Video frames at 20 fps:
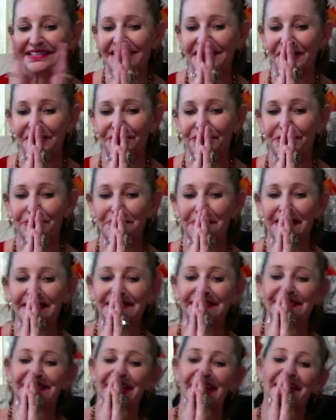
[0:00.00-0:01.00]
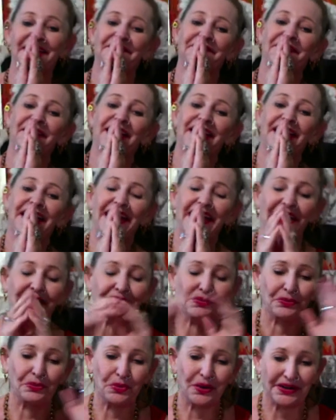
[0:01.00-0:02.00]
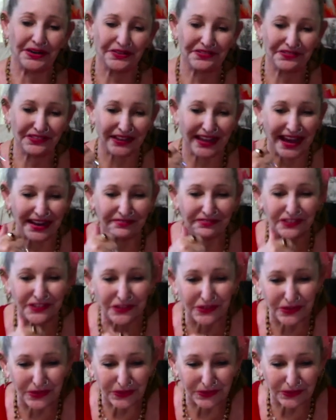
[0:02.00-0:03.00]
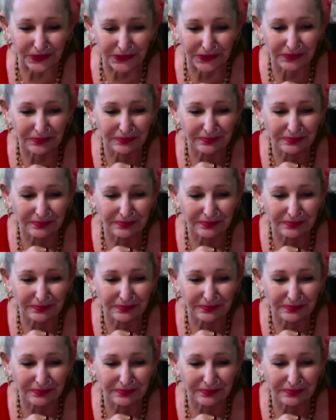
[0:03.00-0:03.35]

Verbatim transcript: so, namaste. Have a wonderful afternoon.